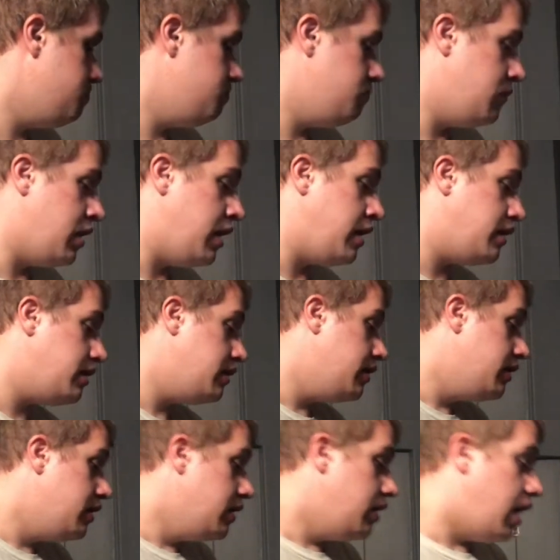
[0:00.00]
like
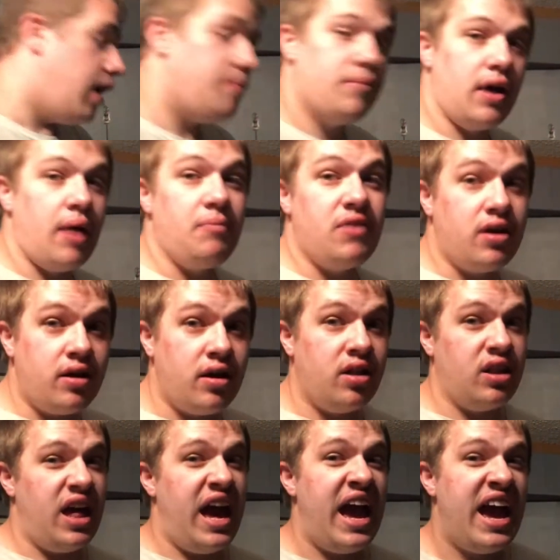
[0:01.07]
I'm
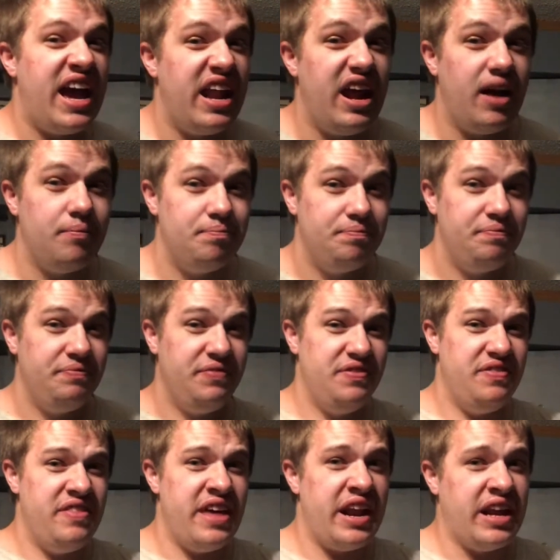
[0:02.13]
glad
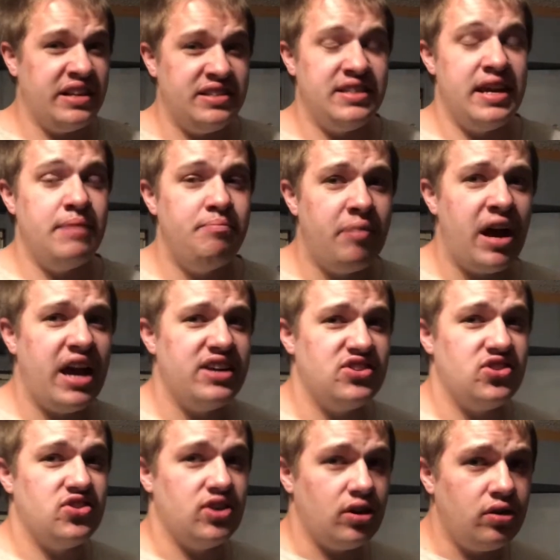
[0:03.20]
that I did buy
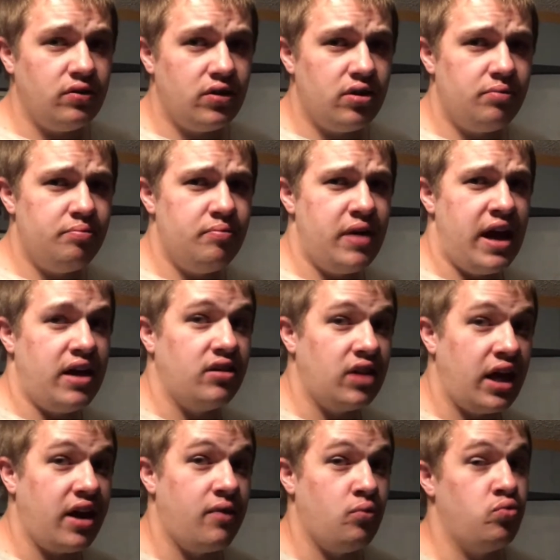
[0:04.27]
silver at
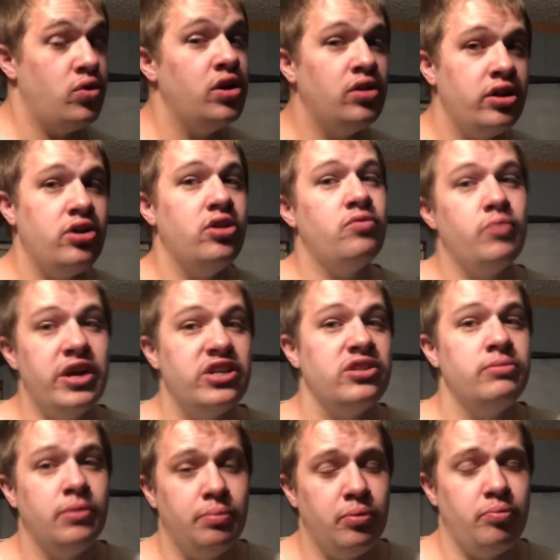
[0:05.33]
like a really good
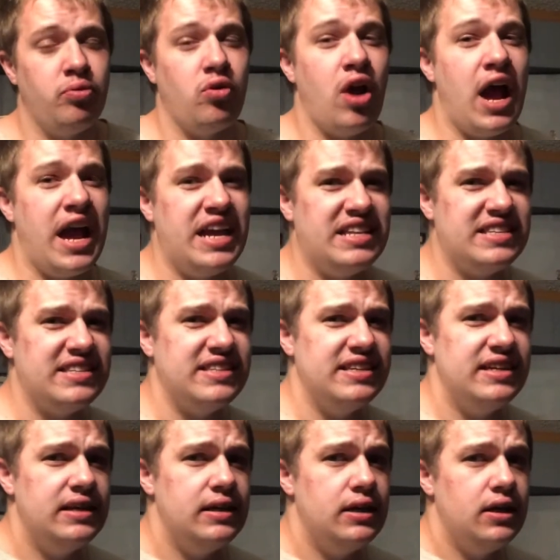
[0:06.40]
reasonable price.
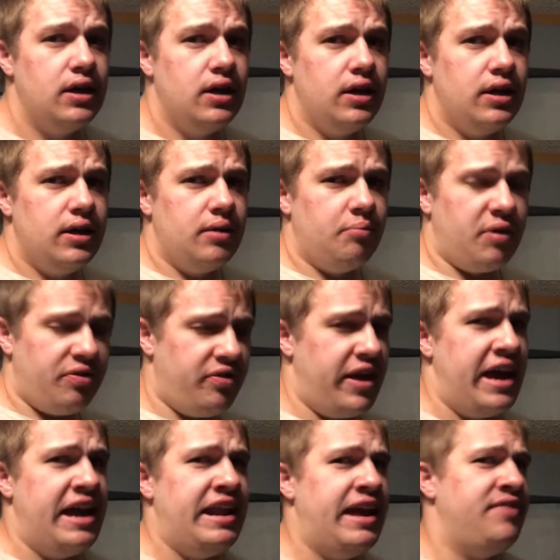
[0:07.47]
But
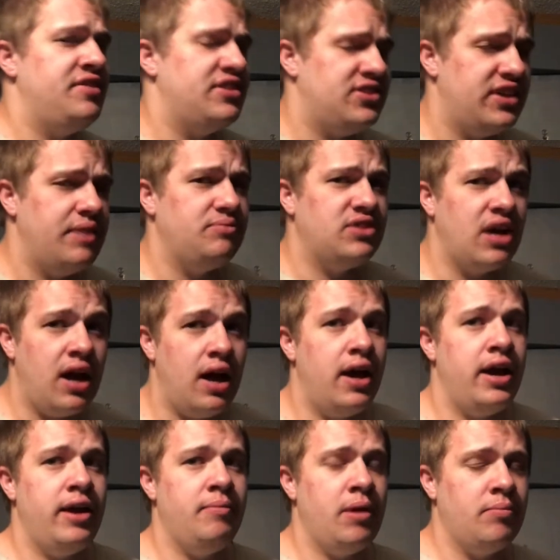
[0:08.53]
then at the same
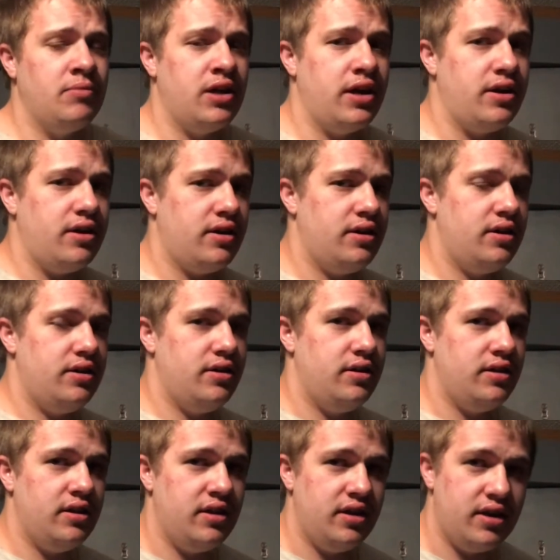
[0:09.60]
time, I'm like,
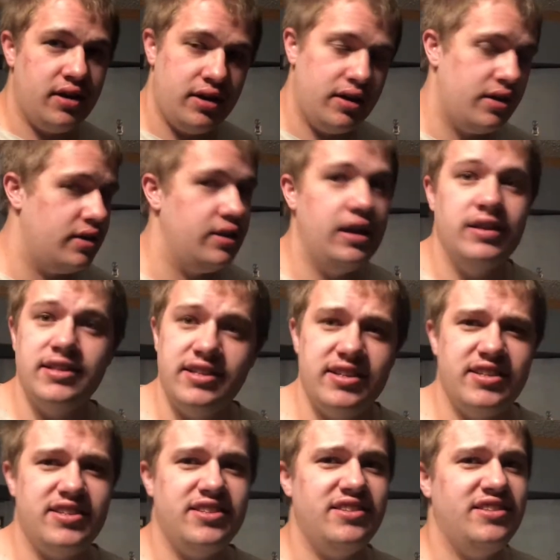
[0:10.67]
it
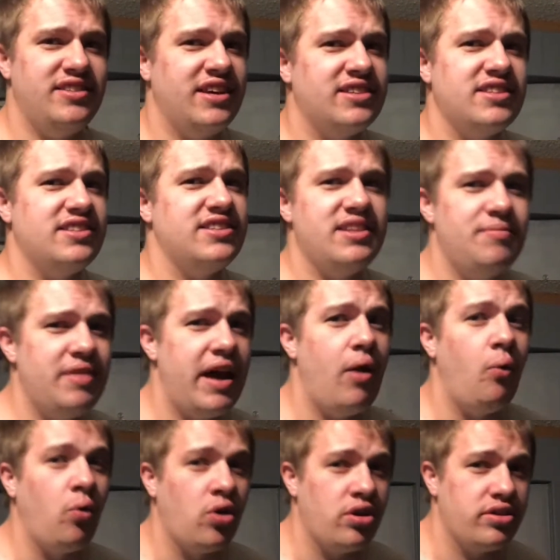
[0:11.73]
just doesn't seem that
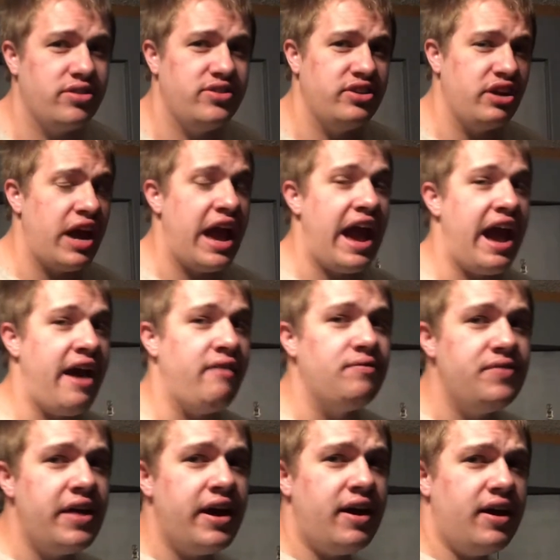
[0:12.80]
worth to have
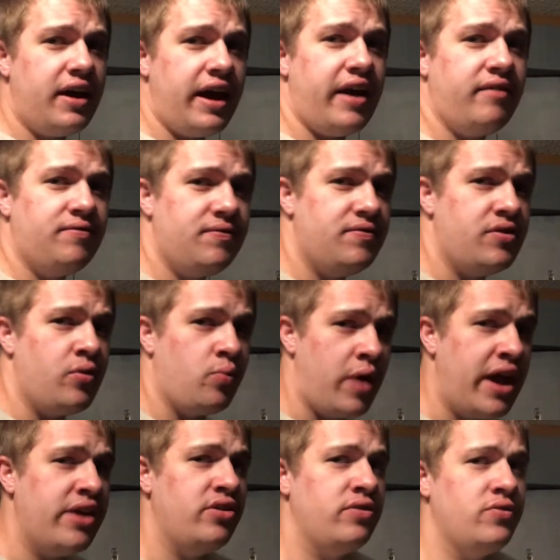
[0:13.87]
the
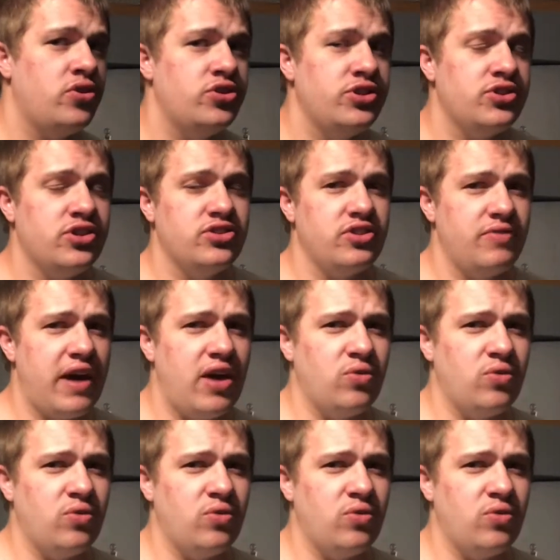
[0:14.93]
regular versions because of